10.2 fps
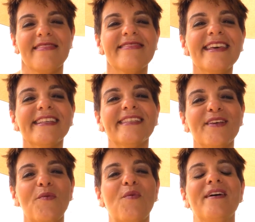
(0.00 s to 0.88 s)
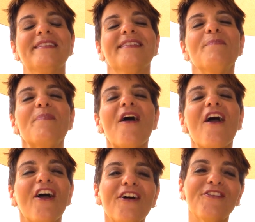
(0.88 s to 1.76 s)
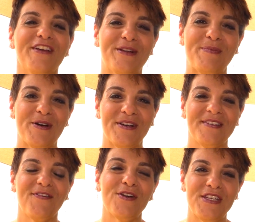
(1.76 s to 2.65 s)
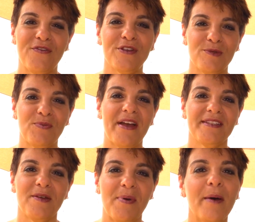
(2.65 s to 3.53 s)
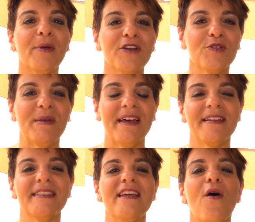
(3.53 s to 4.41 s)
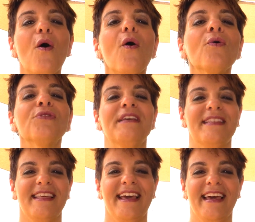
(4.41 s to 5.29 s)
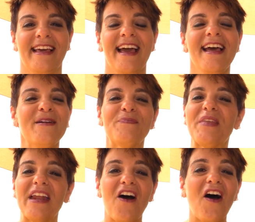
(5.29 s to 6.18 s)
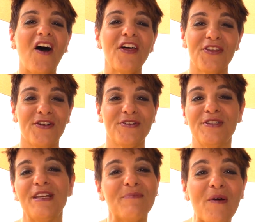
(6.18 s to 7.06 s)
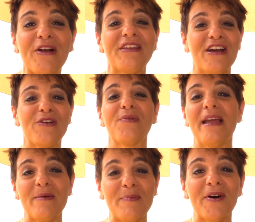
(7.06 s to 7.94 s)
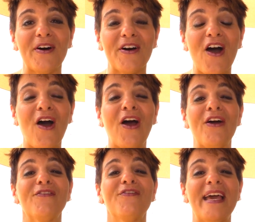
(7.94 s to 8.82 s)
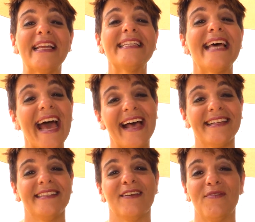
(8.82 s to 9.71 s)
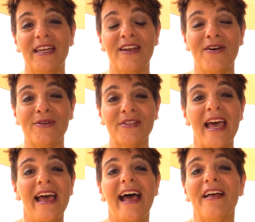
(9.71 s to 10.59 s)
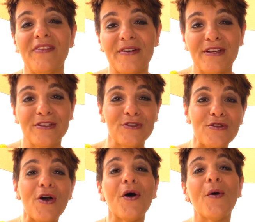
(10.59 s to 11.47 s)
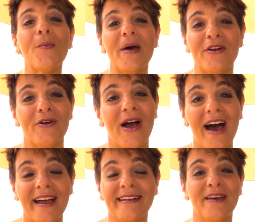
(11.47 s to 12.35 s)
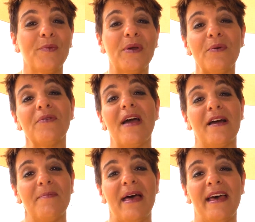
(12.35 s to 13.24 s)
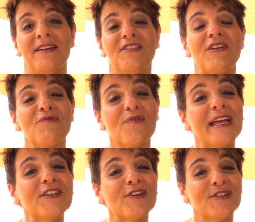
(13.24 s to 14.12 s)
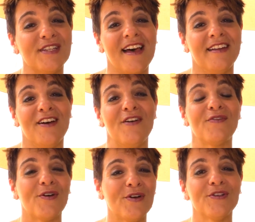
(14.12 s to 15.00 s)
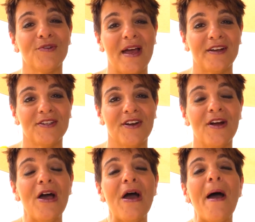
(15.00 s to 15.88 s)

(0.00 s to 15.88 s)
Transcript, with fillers: this was the perfect book for Difference Press to publish because the only thing that authors need more than a great book are fantastic videos. And there is no better guide that we would recommend than Rachel Dunn of Girl Director.